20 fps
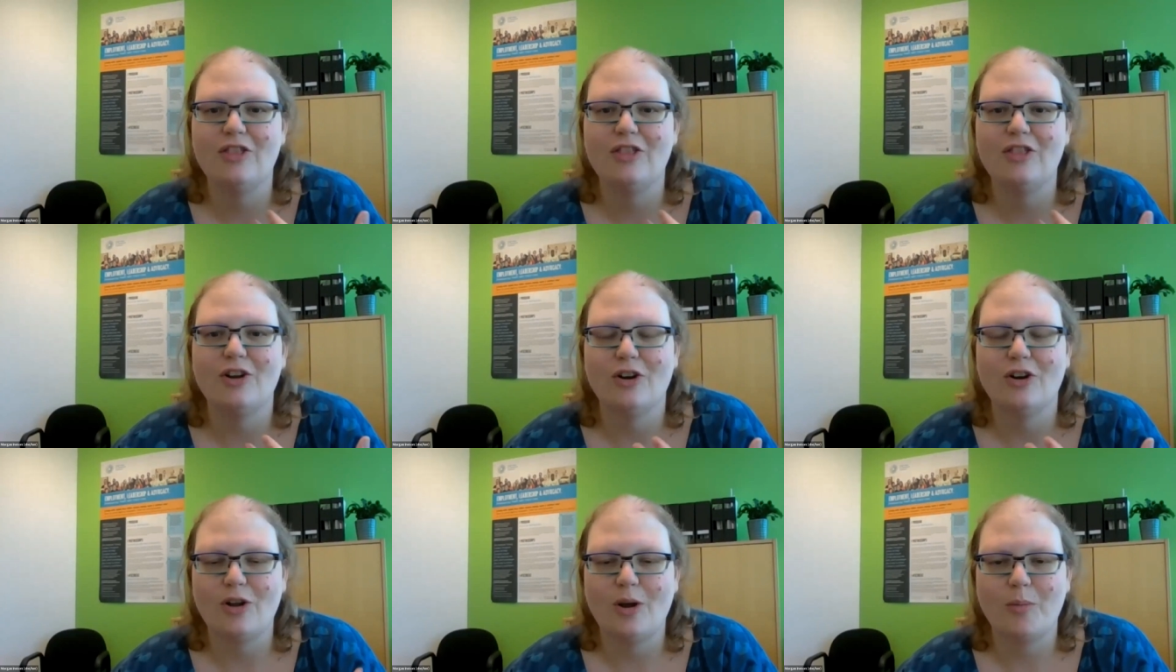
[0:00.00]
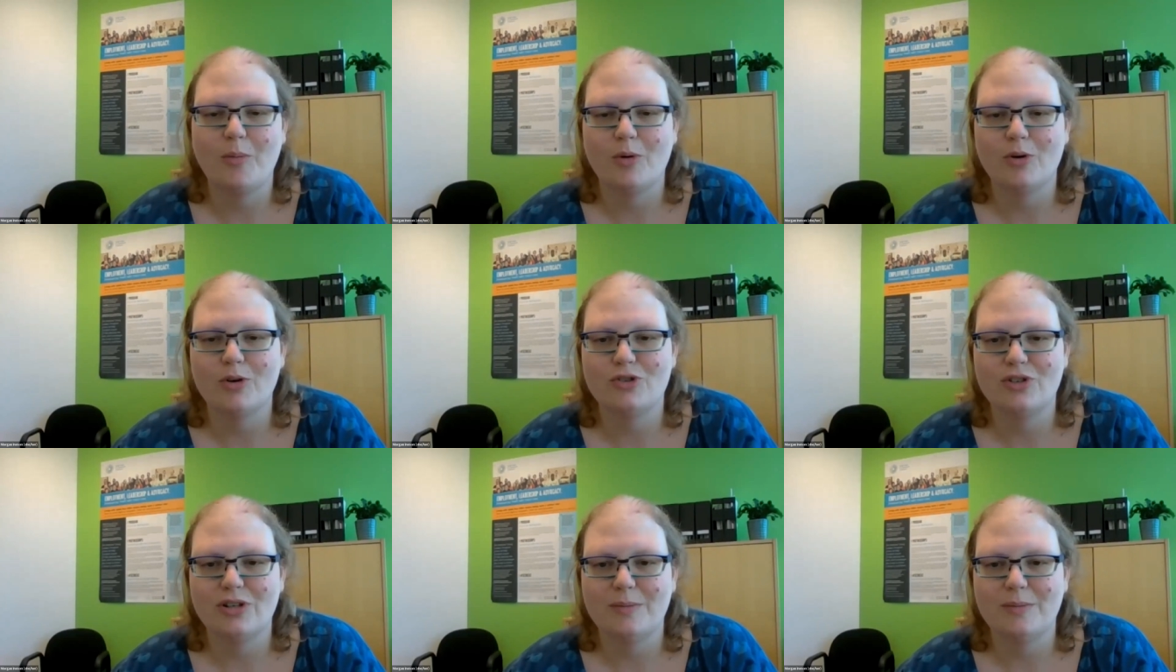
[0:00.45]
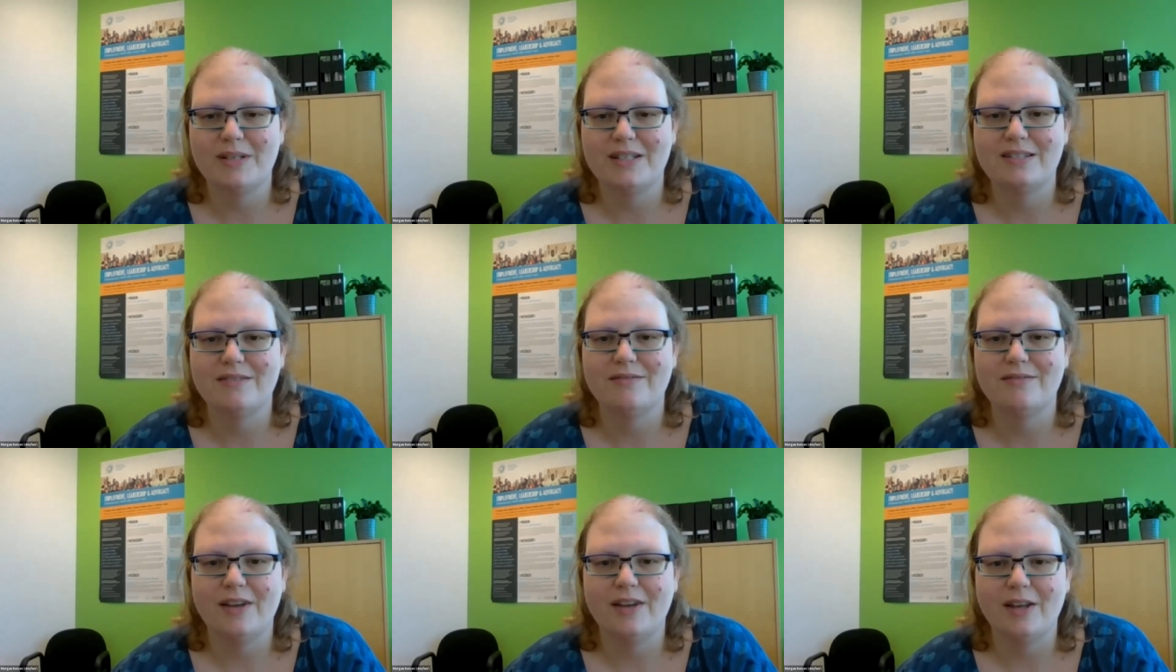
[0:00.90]
there are not more
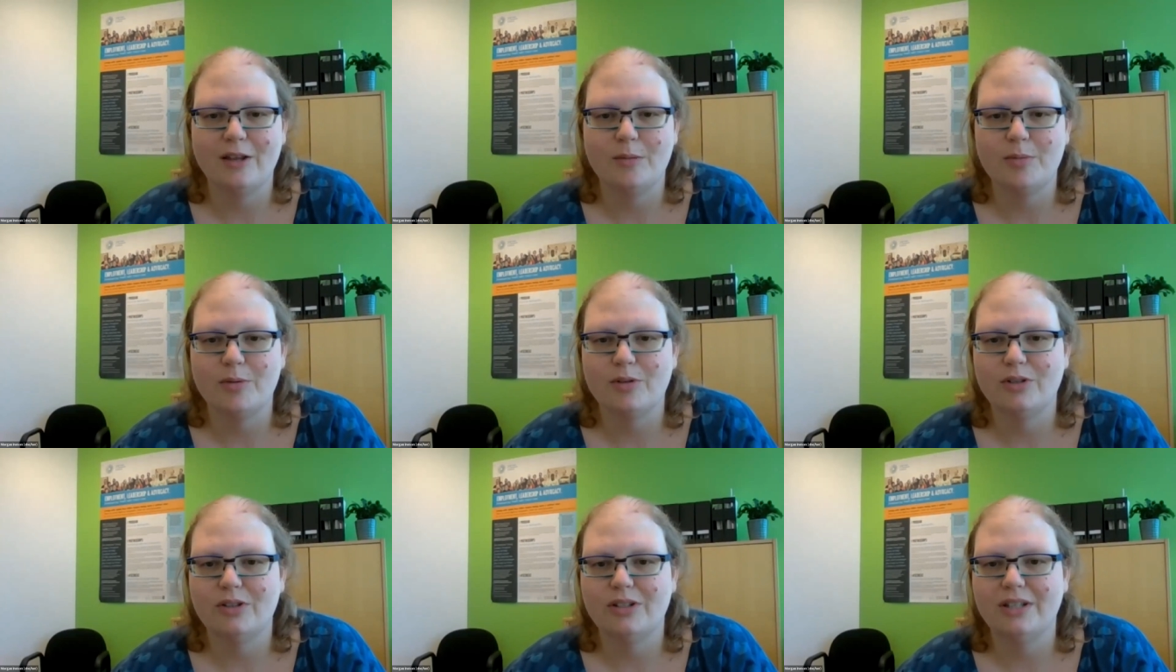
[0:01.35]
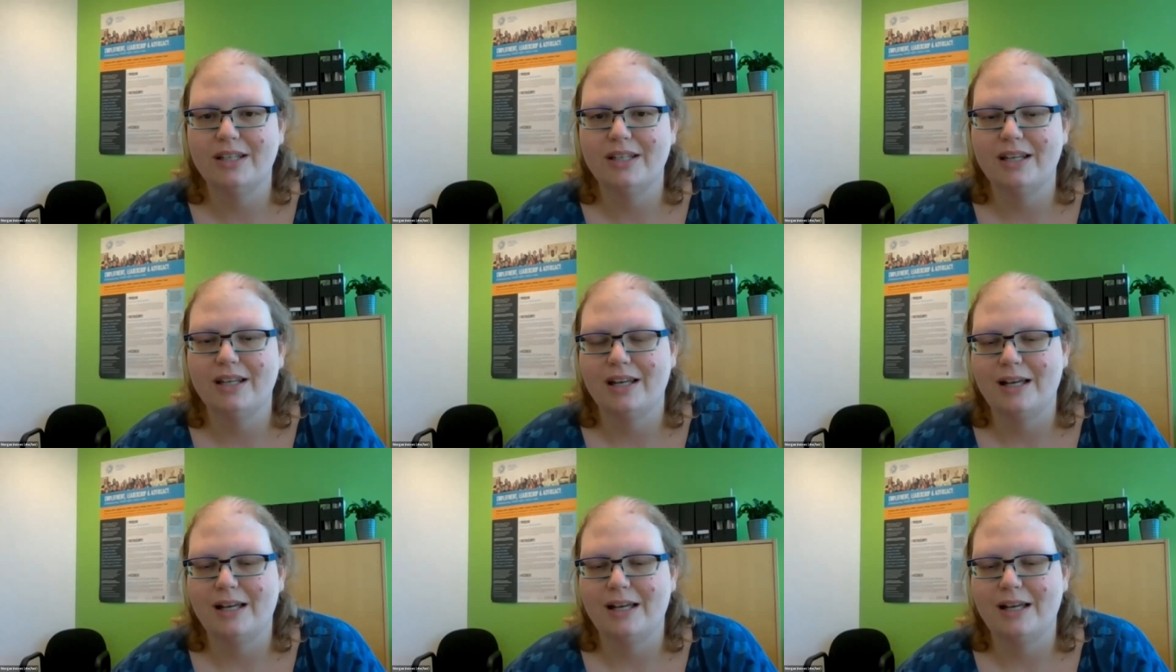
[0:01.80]
treatments available.